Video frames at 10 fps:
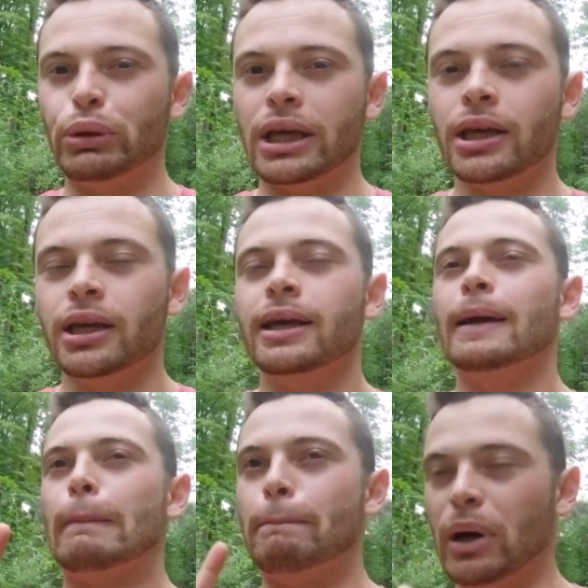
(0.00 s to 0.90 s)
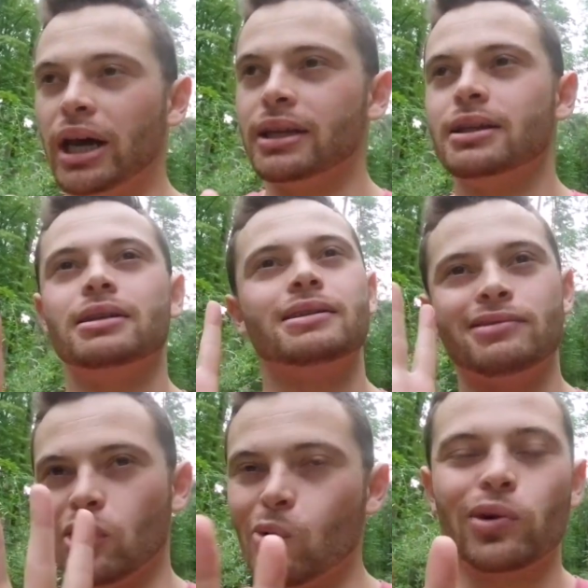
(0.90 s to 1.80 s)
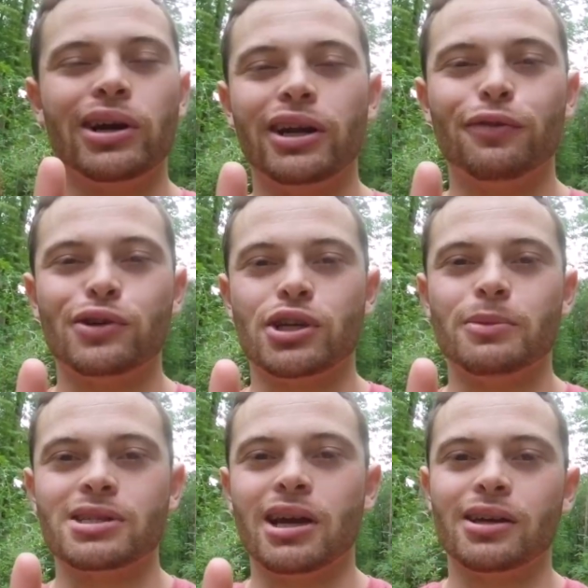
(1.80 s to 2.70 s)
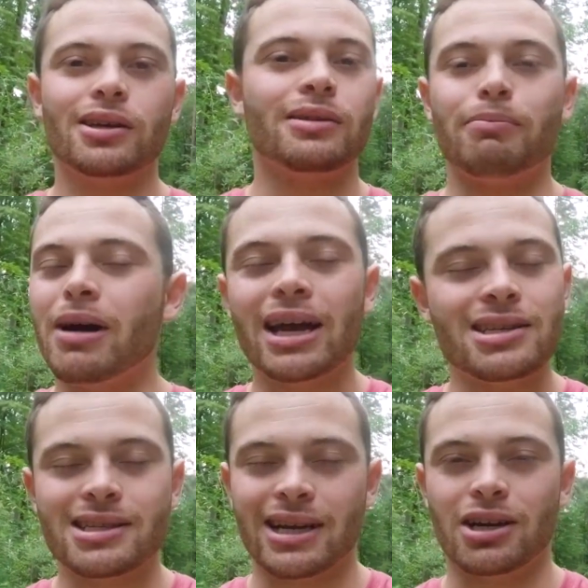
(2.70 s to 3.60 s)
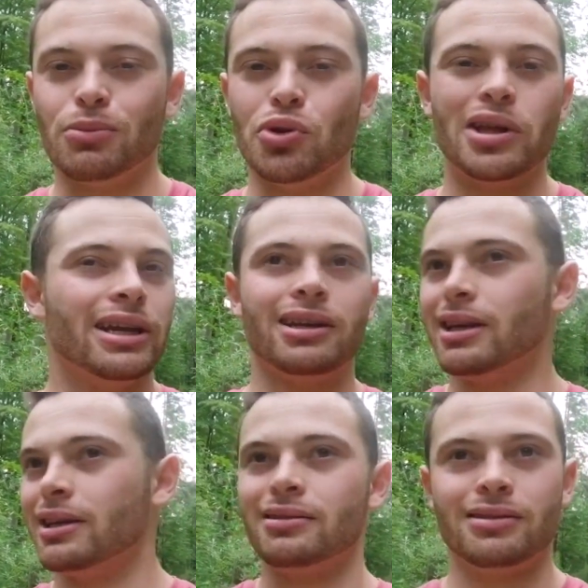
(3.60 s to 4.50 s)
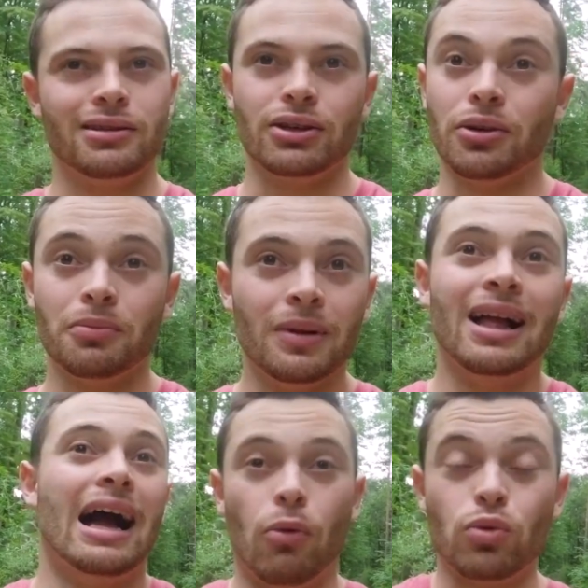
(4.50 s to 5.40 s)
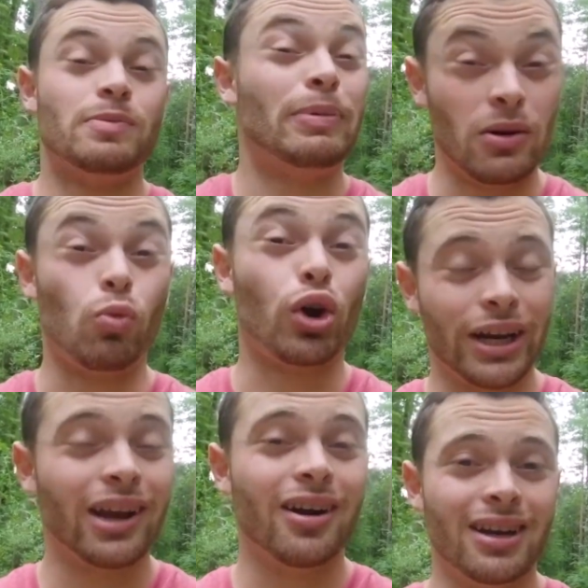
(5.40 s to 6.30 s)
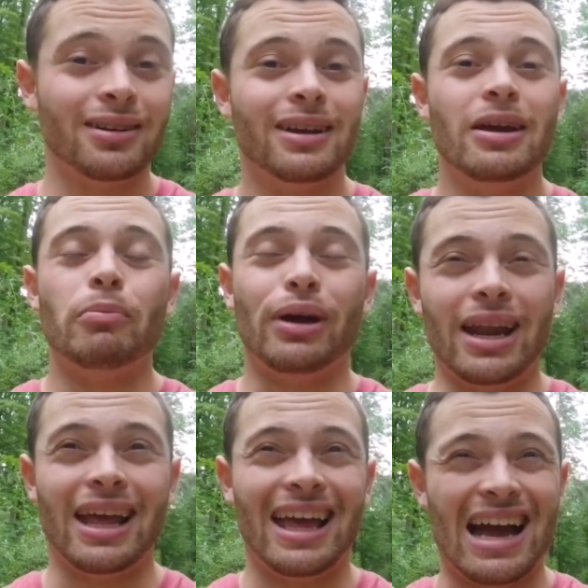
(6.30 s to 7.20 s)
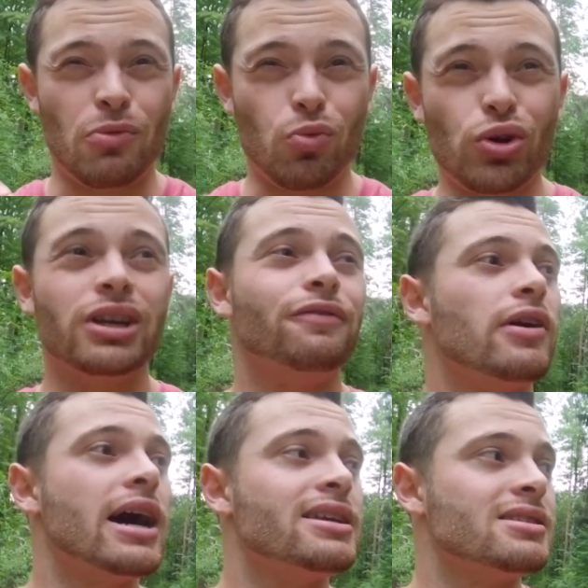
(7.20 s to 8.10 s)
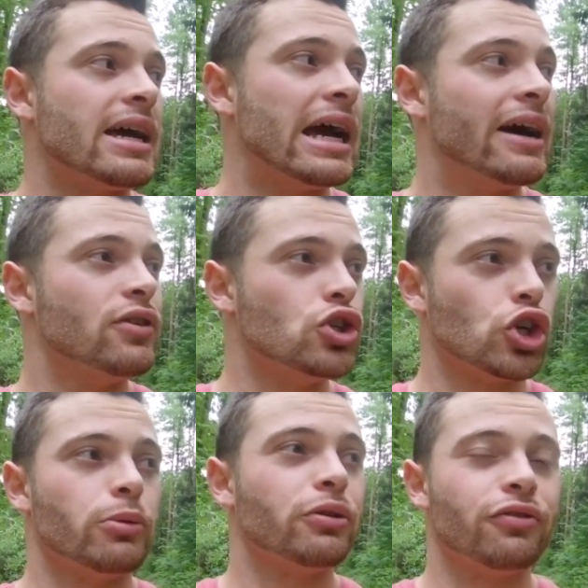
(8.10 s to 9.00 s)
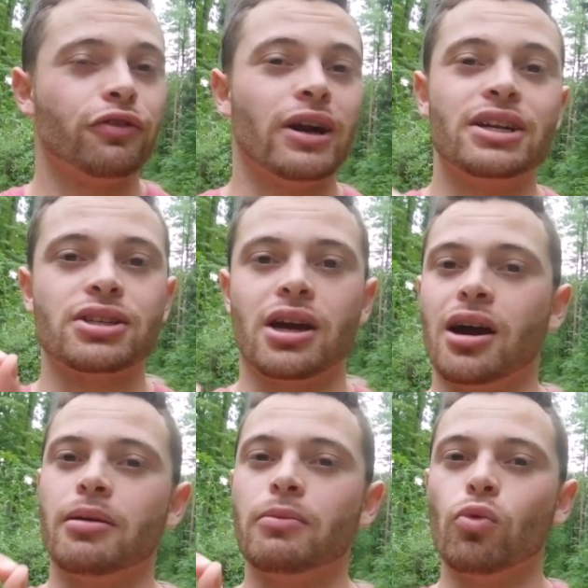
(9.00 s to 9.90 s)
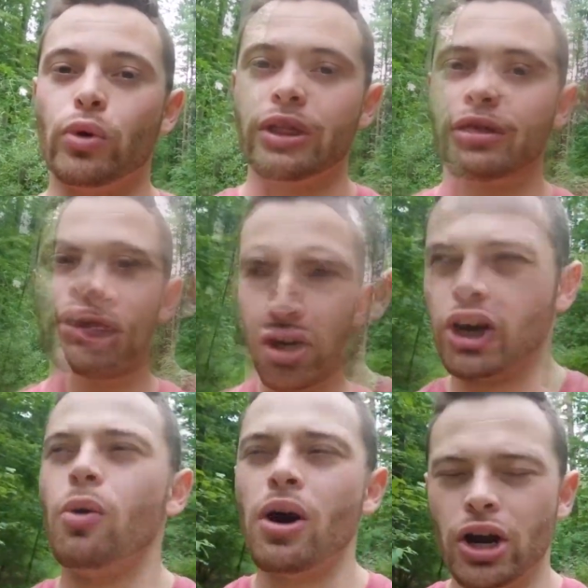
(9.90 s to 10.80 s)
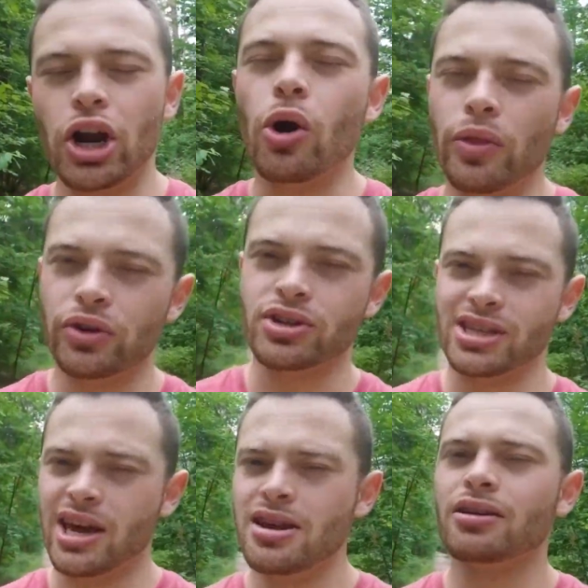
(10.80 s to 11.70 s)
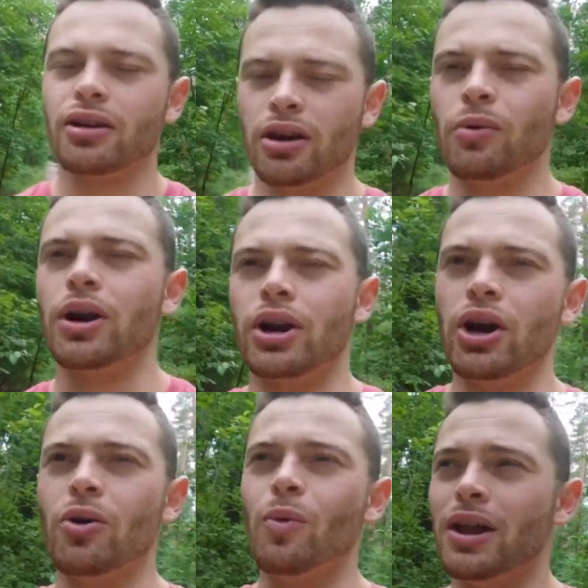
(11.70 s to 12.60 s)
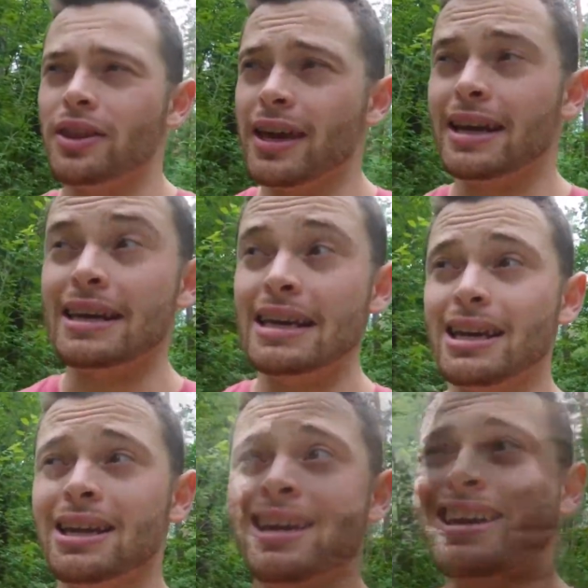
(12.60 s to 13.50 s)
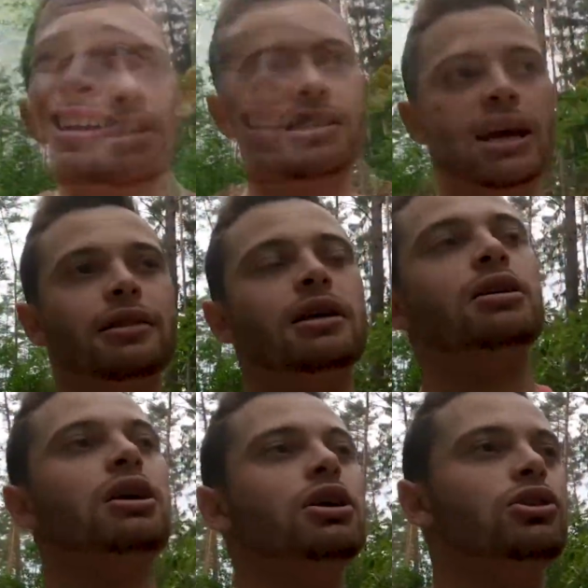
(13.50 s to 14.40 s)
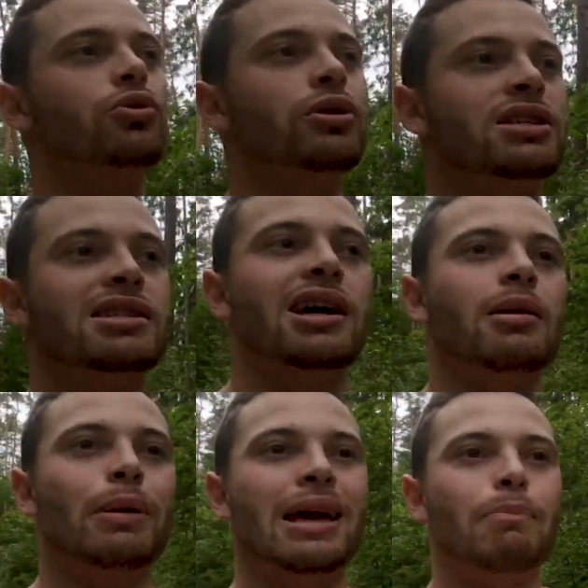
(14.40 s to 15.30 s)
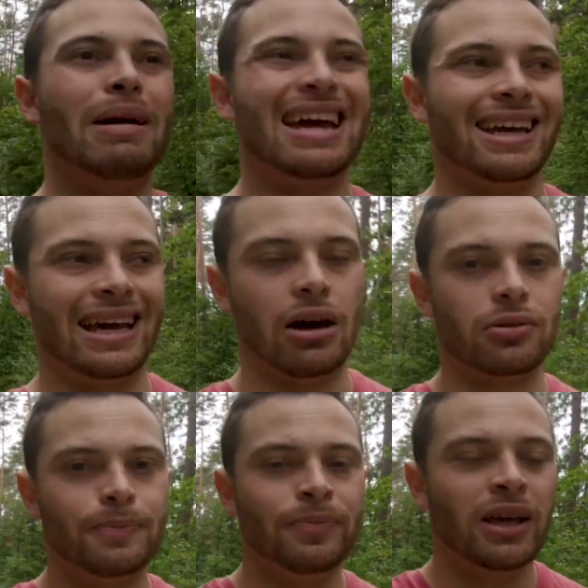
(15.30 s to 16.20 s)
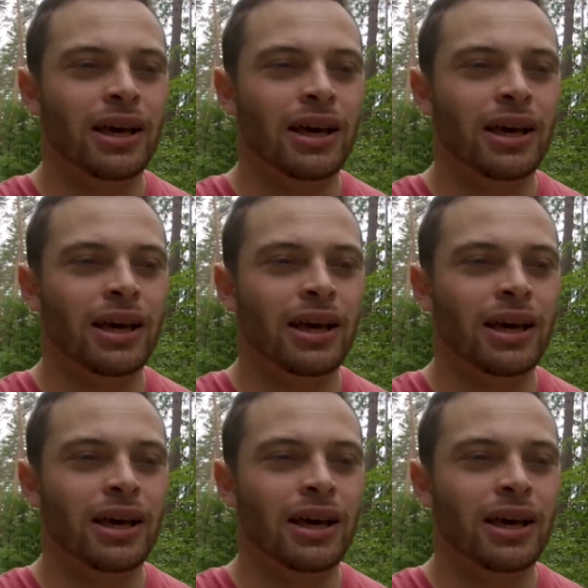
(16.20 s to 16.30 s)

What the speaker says: will be. But don't worry if your German's not good. Mine is terrible, and it, I've been working on it, but I would advise to have a German friend come with. You're gonna wanna know what they're saying. You're gonna wanna know what they need. The second thing you need to do is set up a bank account.